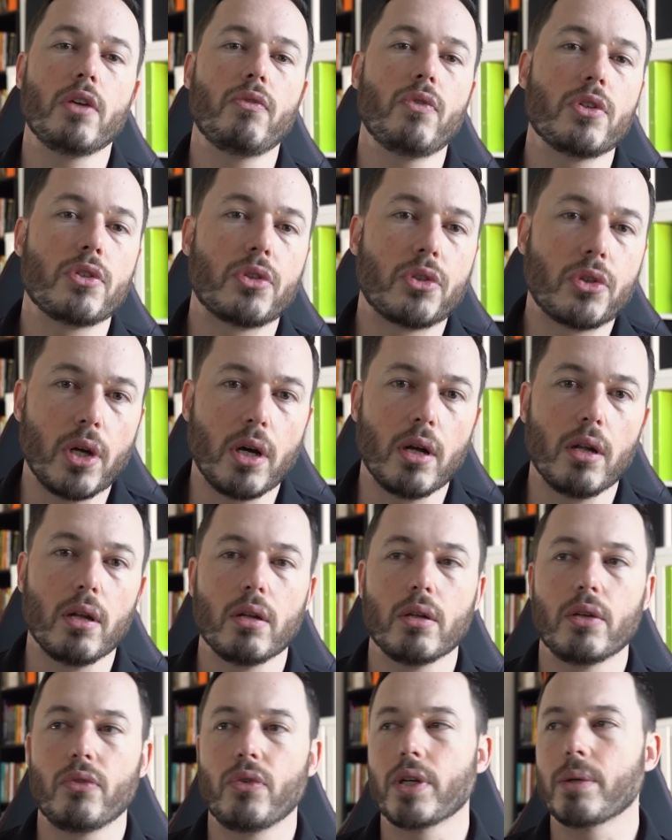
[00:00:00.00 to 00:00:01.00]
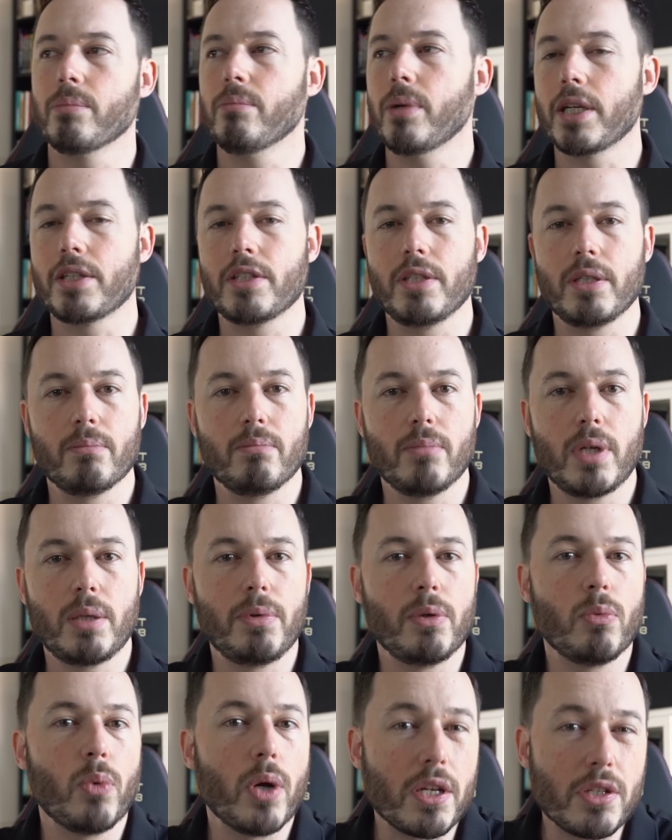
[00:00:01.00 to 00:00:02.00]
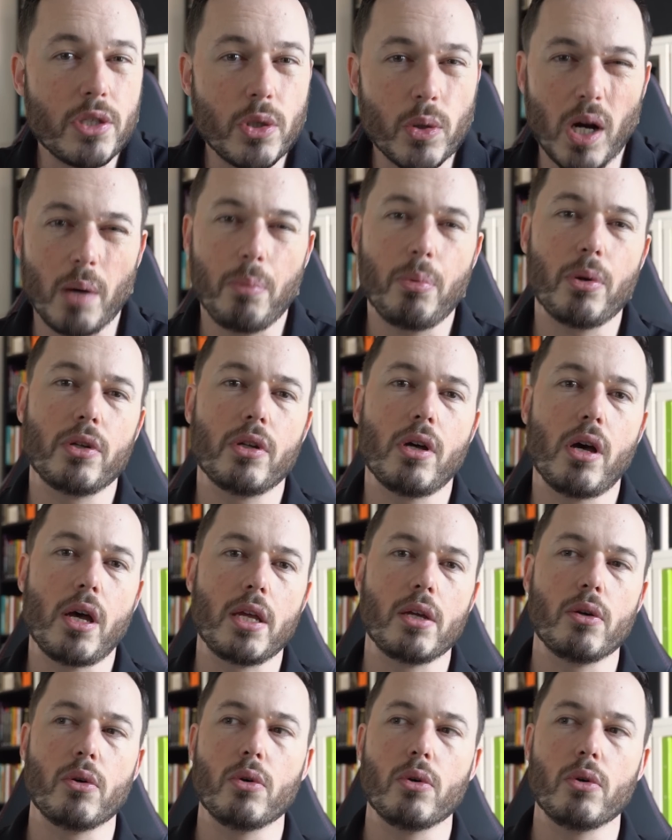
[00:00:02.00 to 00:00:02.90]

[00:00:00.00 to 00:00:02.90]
if it's dull, if it maybe wakes you up at night,